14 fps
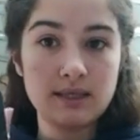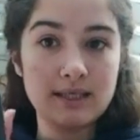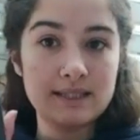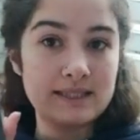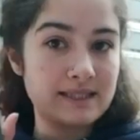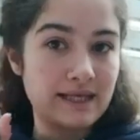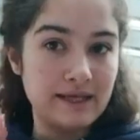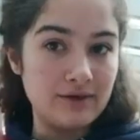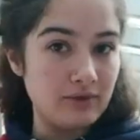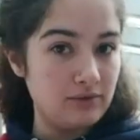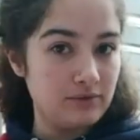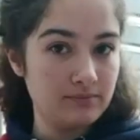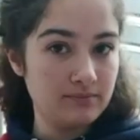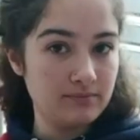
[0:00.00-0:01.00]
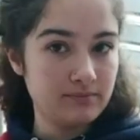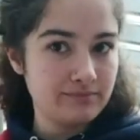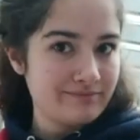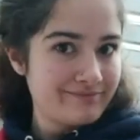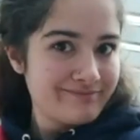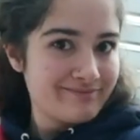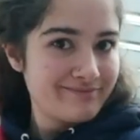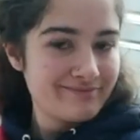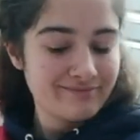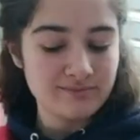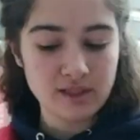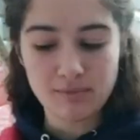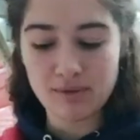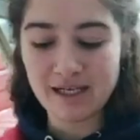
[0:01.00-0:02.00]
a scale,
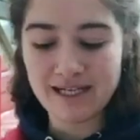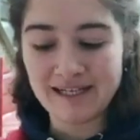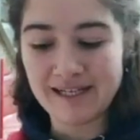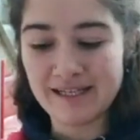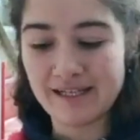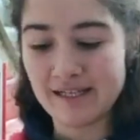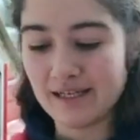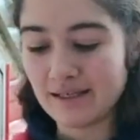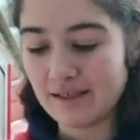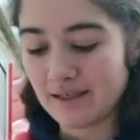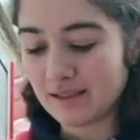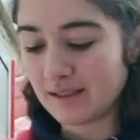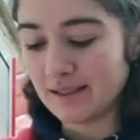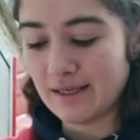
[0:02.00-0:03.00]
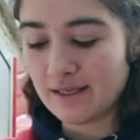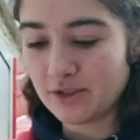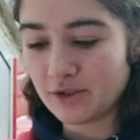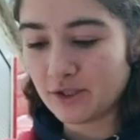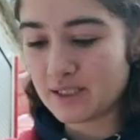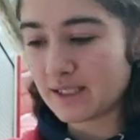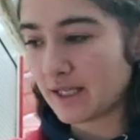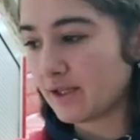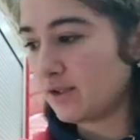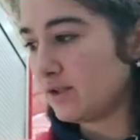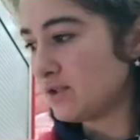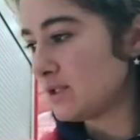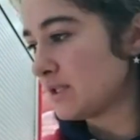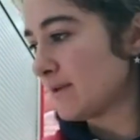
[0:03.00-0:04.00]
but like the electric
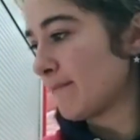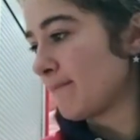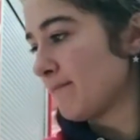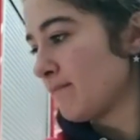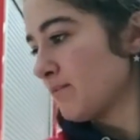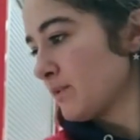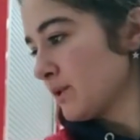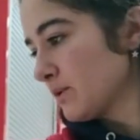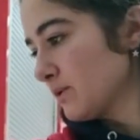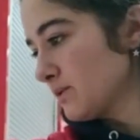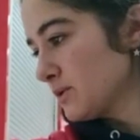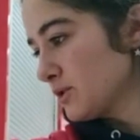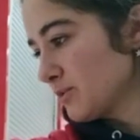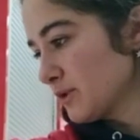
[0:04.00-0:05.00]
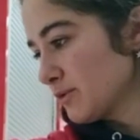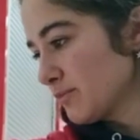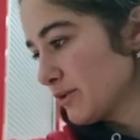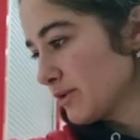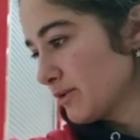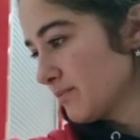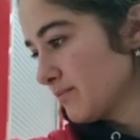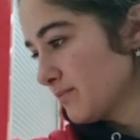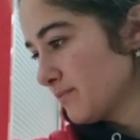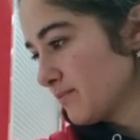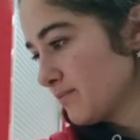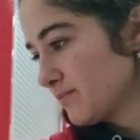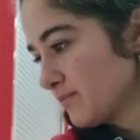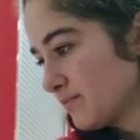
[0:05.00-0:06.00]
scales, those so much better.
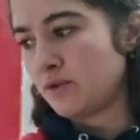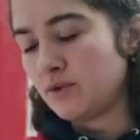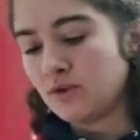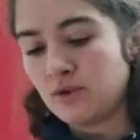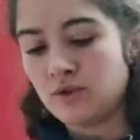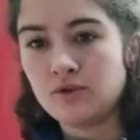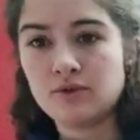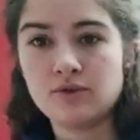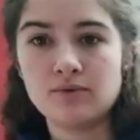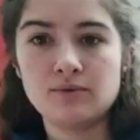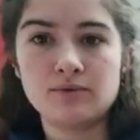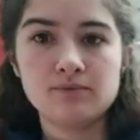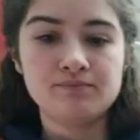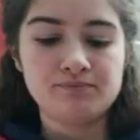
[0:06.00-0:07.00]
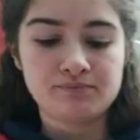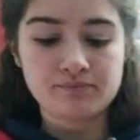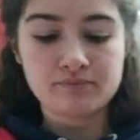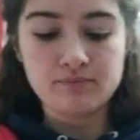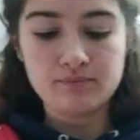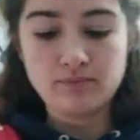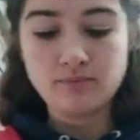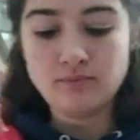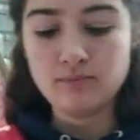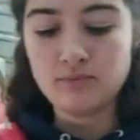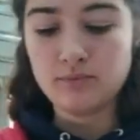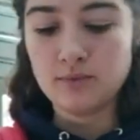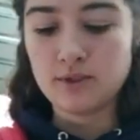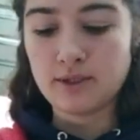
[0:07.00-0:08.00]
So
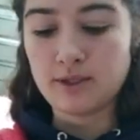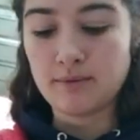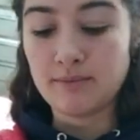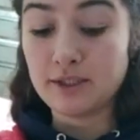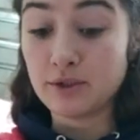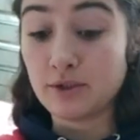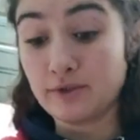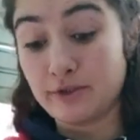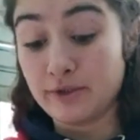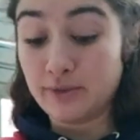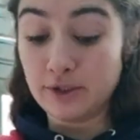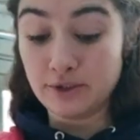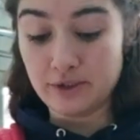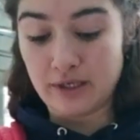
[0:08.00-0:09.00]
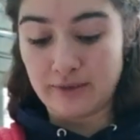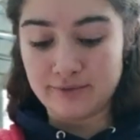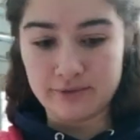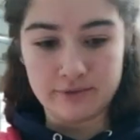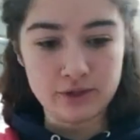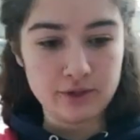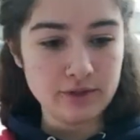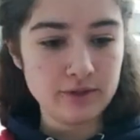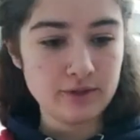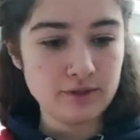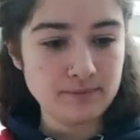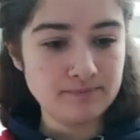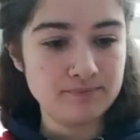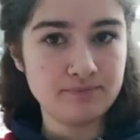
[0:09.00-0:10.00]
just gonna measure out 200 grams of
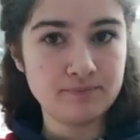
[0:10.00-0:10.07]
sugar.